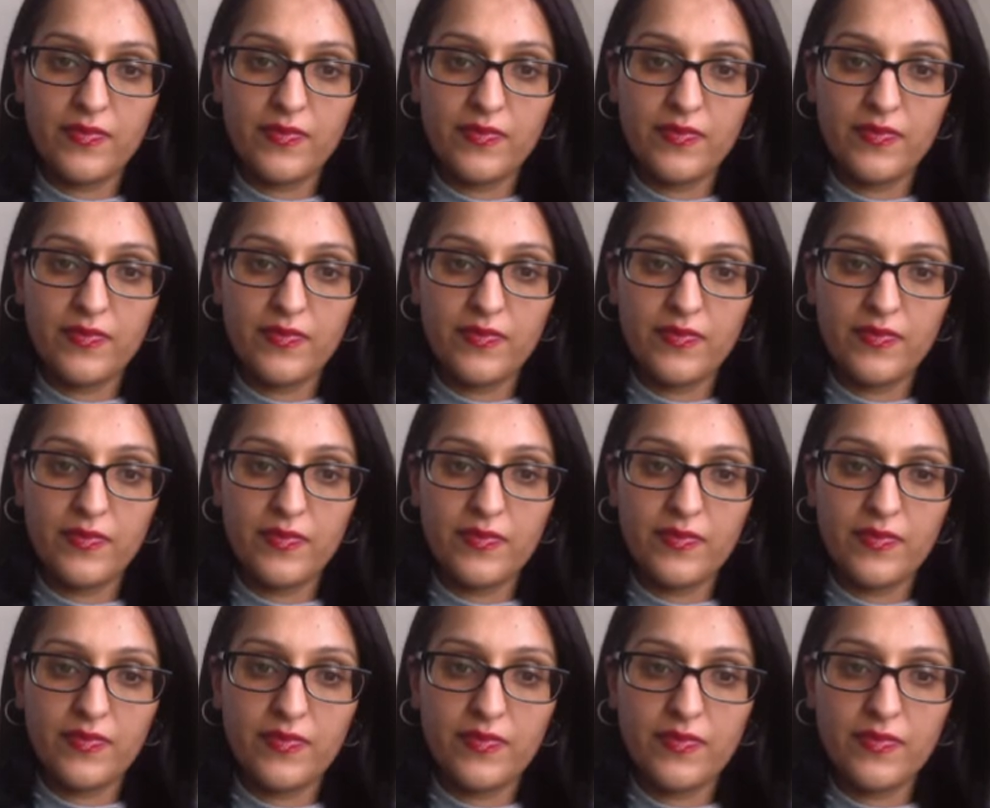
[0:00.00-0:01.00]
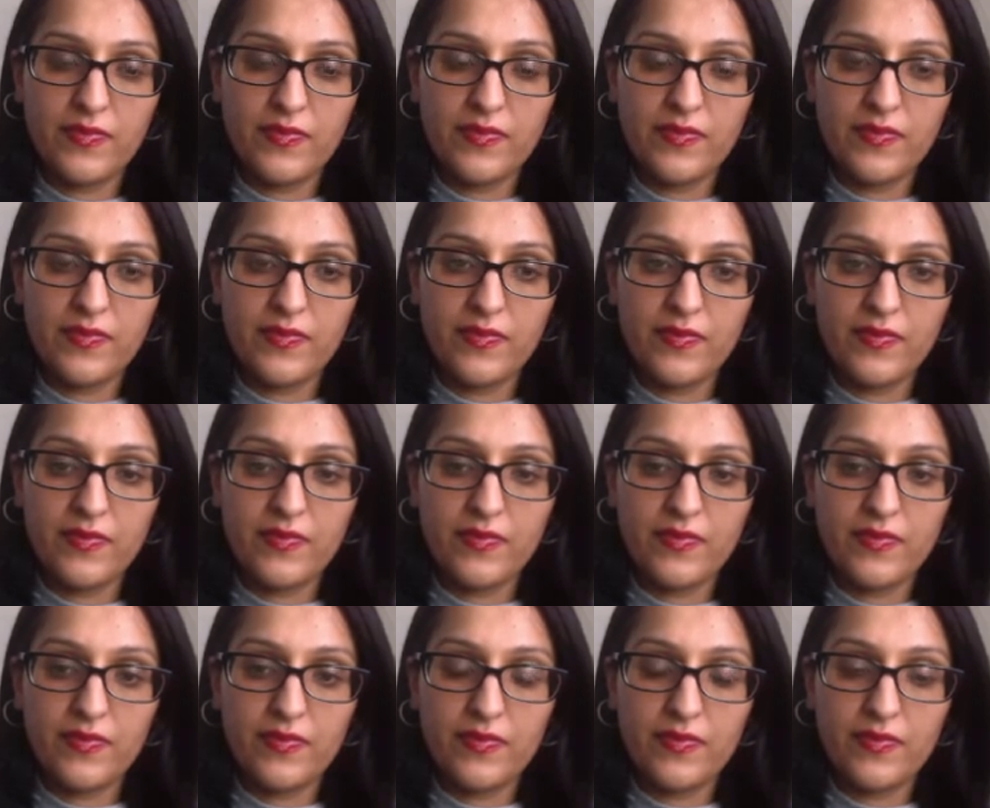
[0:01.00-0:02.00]

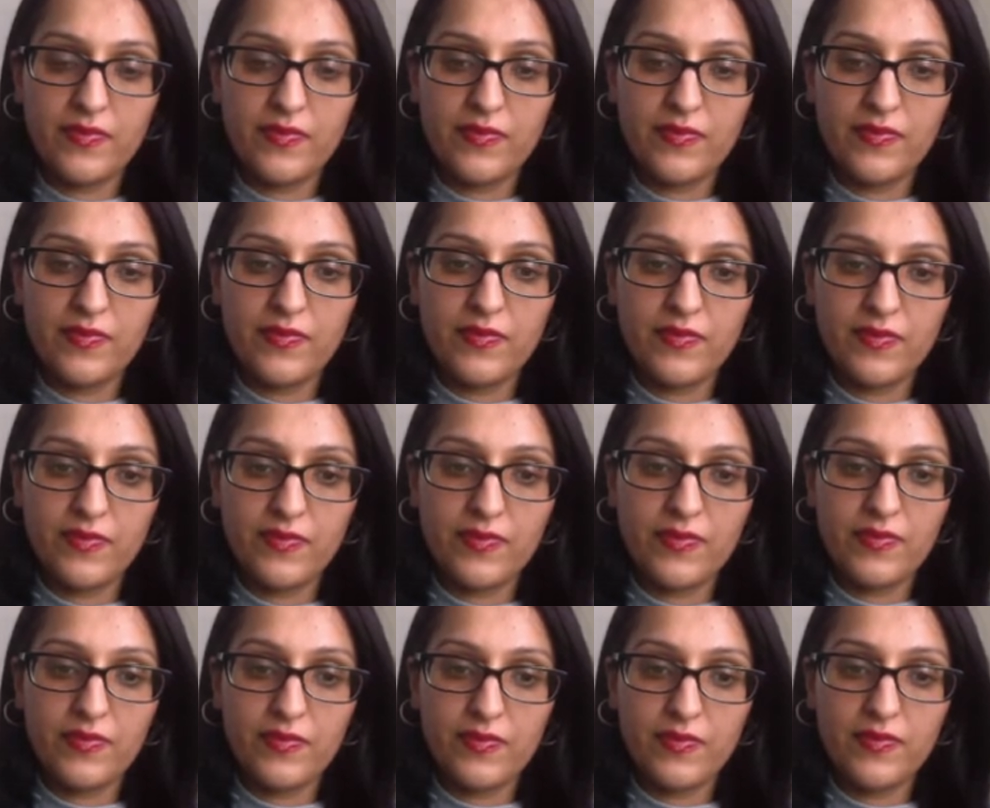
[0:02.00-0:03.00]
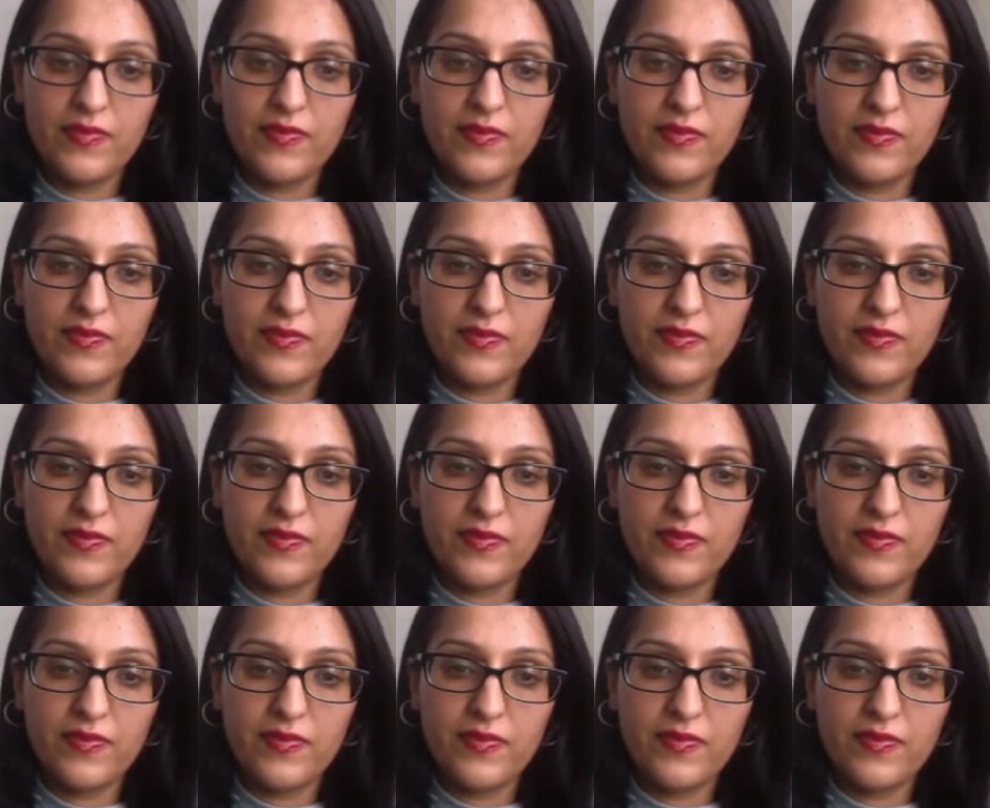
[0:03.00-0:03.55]
The person shown says nothing.